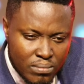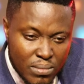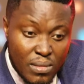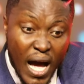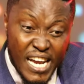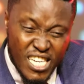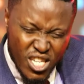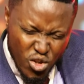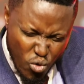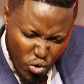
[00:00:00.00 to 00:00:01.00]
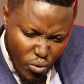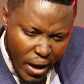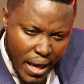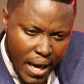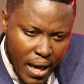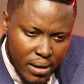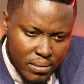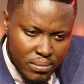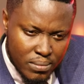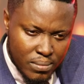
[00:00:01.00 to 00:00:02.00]
I know you are here.
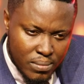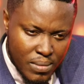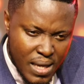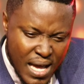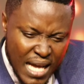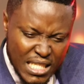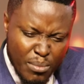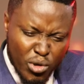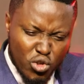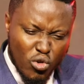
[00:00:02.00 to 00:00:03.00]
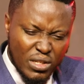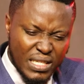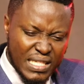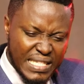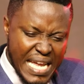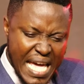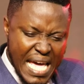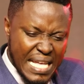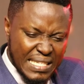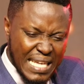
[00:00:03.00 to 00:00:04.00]
I said, But your
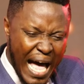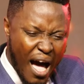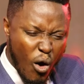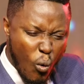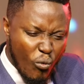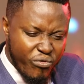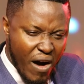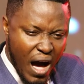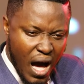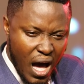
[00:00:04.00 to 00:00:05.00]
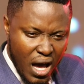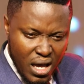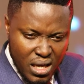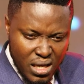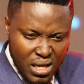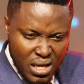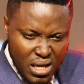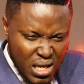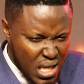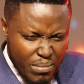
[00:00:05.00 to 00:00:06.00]
days are over
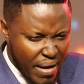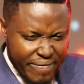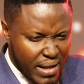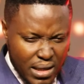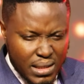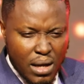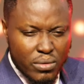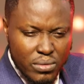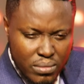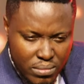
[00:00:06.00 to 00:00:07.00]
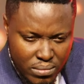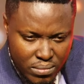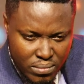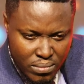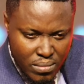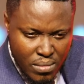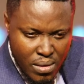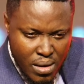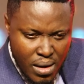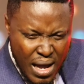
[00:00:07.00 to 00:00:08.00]
in my father's house.
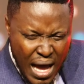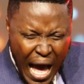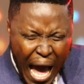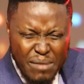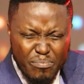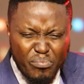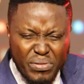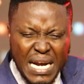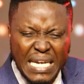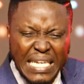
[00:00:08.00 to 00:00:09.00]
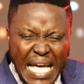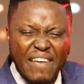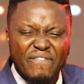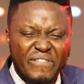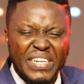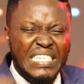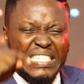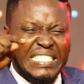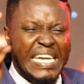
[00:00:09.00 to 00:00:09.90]
I prayed every day.